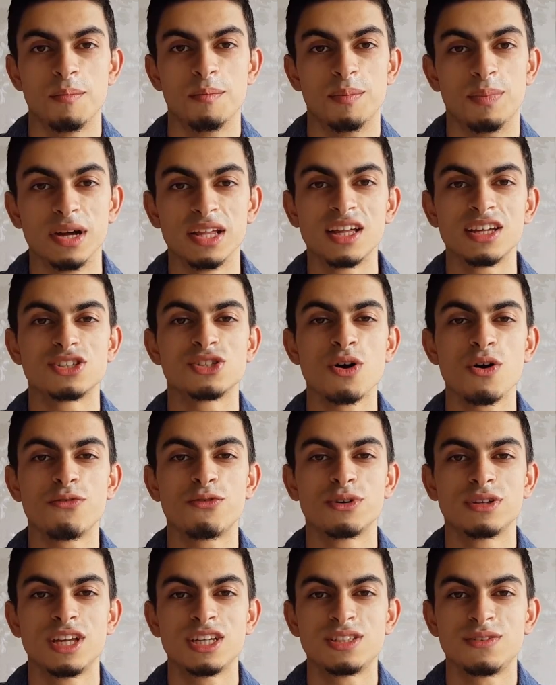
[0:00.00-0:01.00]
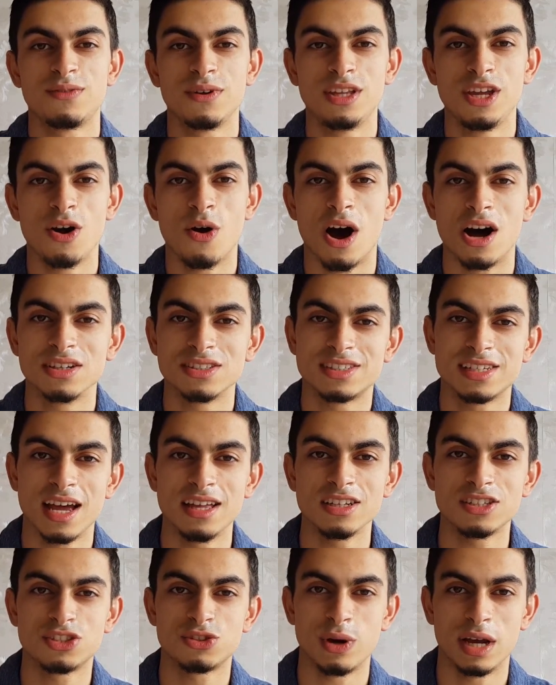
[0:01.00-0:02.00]
But that's all for this video on
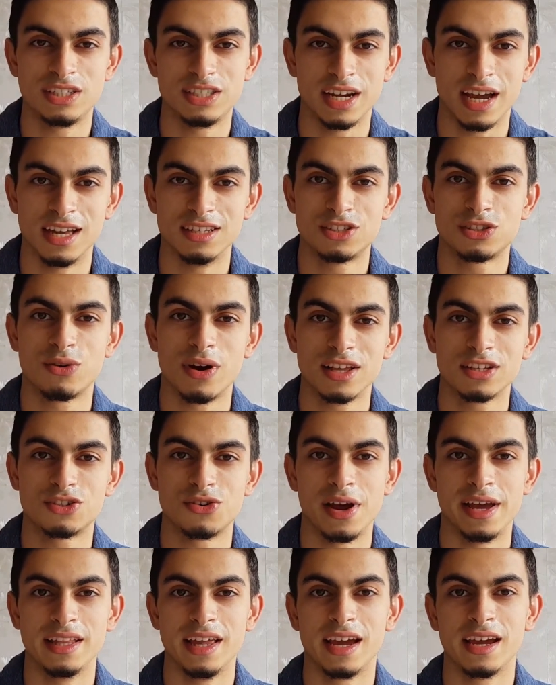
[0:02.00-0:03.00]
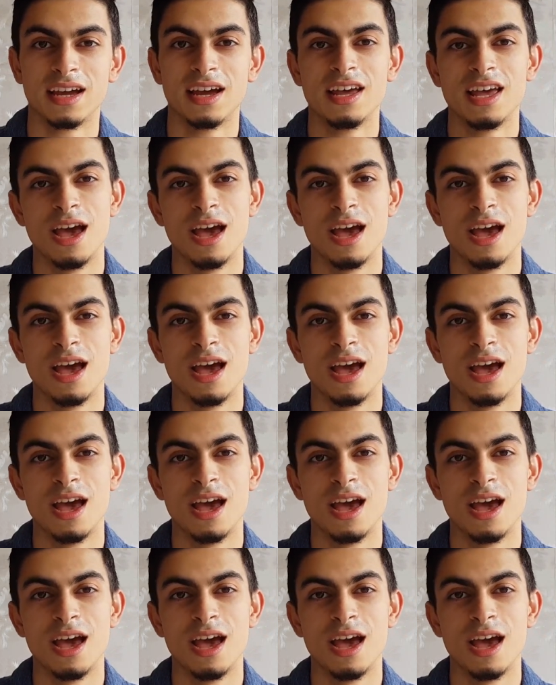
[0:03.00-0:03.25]
static stretching and strength training.